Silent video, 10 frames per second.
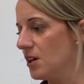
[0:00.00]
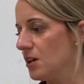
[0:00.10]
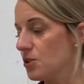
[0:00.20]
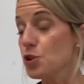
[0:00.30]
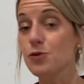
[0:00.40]

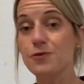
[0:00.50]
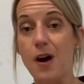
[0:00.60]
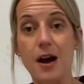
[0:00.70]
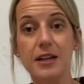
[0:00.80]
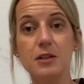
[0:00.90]
To
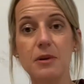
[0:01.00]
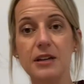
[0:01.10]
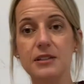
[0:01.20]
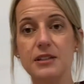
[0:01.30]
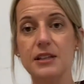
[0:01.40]
find
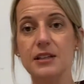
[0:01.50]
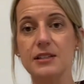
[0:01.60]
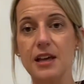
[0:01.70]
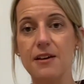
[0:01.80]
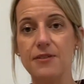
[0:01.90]
medicine is
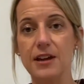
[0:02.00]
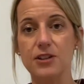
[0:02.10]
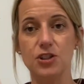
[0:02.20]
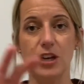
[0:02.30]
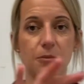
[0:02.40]
F hand
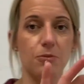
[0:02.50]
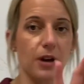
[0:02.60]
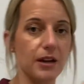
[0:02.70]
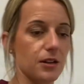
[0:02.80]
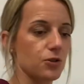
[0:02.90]
shape,
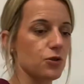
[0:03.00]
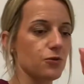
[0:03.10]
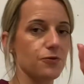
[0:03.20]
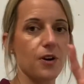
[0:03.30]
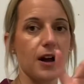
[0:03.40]
right? To
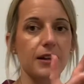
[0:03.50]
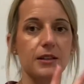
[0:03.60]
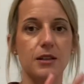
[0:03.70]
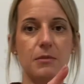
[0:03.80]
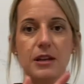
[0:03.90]
find
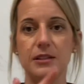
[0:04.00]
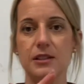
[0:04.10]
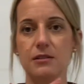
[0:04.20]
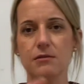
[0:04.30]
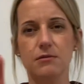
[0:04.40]
the
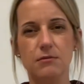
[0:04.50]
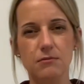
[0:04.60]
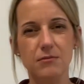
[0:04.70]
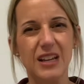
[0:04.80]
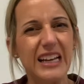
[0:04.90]
medicine.
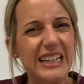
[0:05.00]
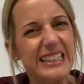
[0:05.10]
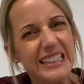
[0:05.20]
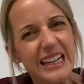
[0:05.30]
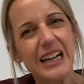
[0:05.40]

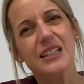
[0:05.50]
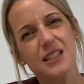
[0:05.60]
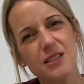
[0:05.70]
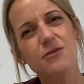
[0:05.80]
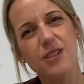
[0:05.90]
I need
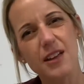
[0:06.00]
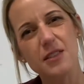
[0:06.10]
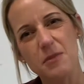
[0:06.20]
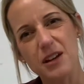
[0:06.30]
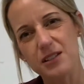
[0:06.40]
to find the
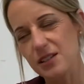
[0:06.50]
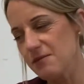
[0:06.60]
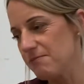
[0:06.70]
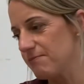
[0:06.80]
medicine